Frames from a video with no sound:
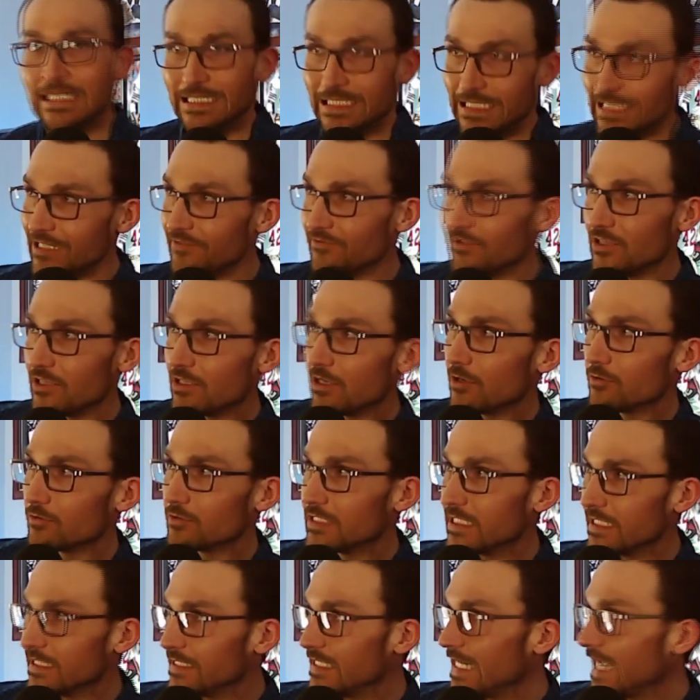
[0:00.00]
Even though
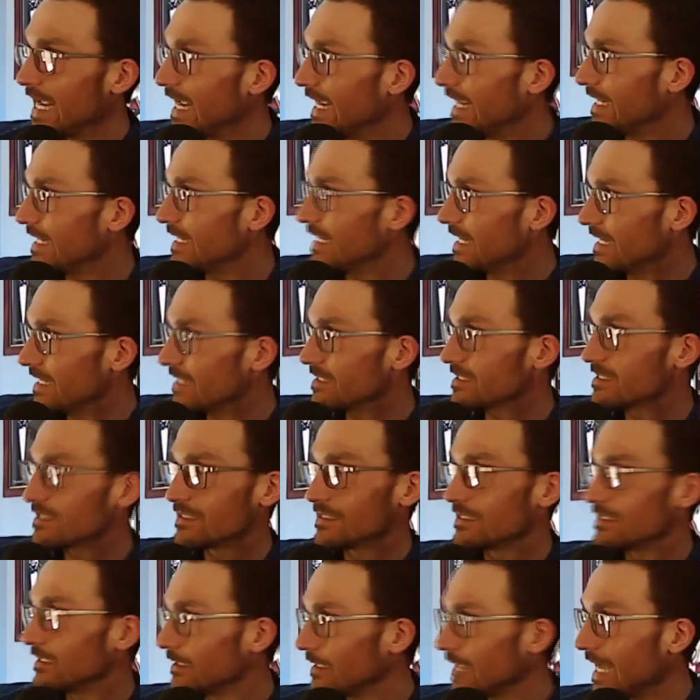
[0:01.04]
today
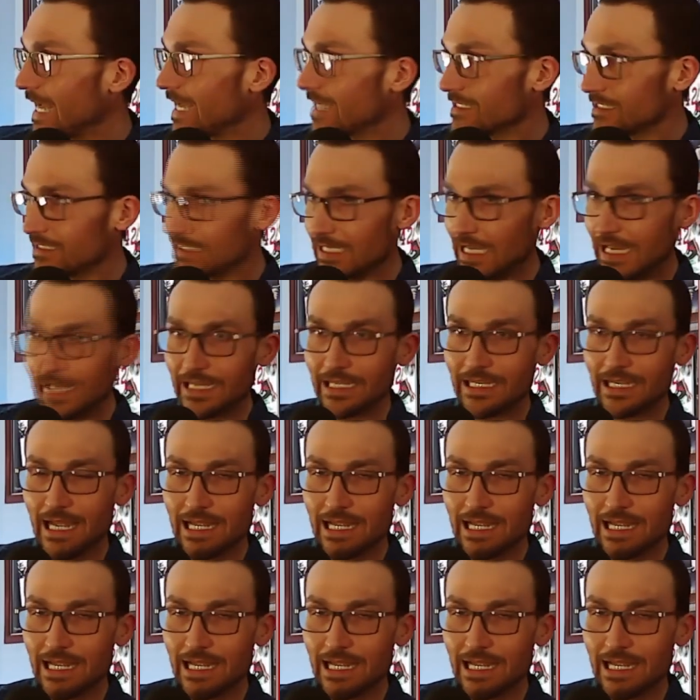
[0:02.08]
is the last day.